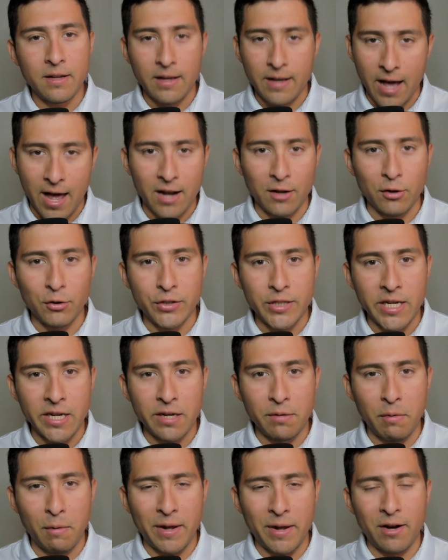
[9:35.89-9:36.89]
Gotta continue,
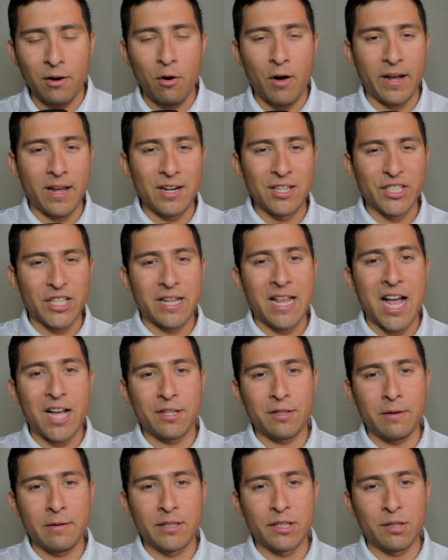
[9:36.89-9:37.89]
everybody. Go ahead and
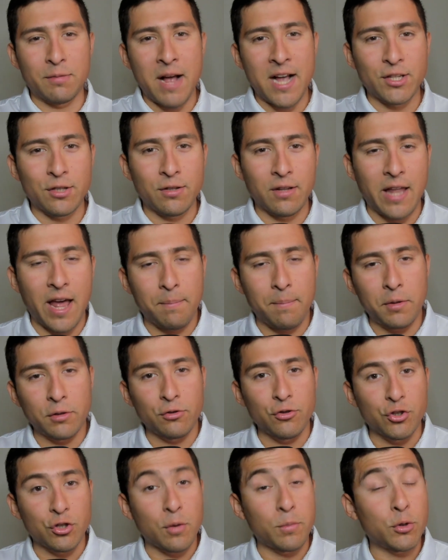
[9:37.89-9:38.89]
smash the like
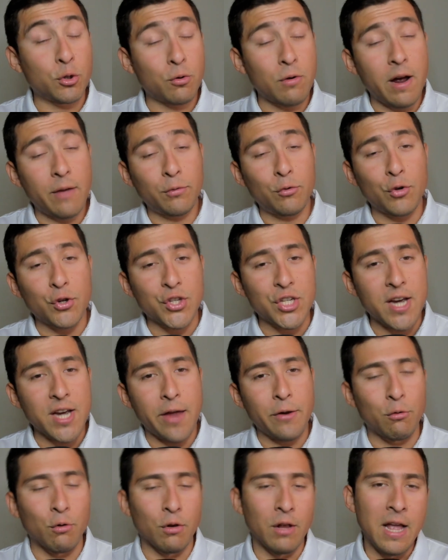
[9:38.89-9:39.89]
button, subscribe to the
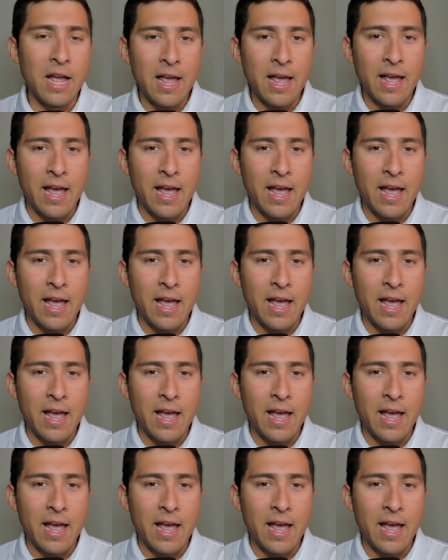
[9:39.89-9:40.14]
channel,